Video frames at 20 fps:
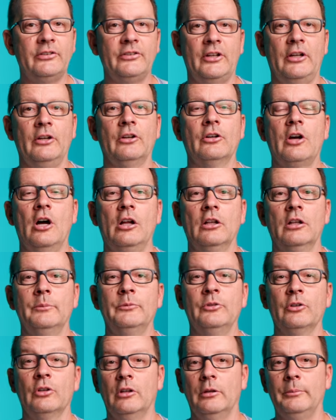center
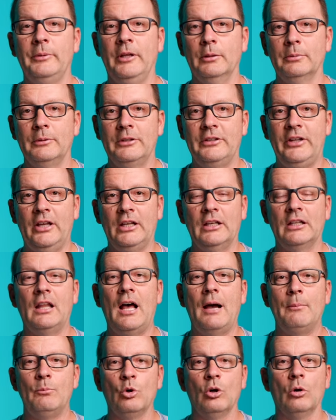columns are gonna be able to take a
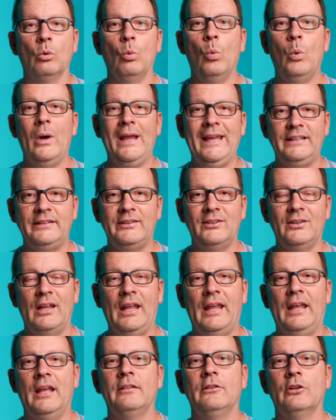lot more weight
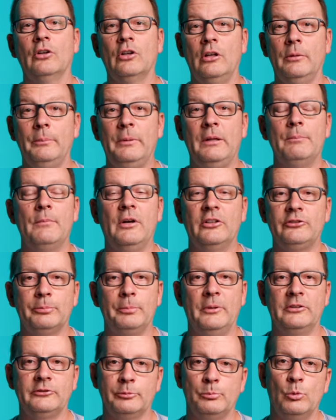and they're gonna be much,
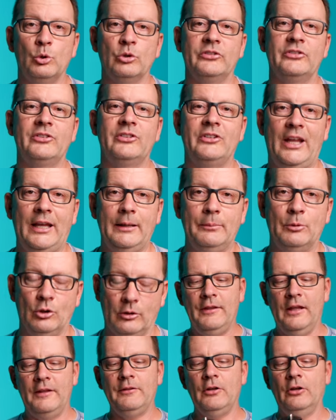much more
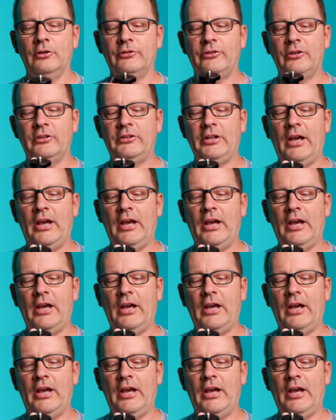stable. Then there's the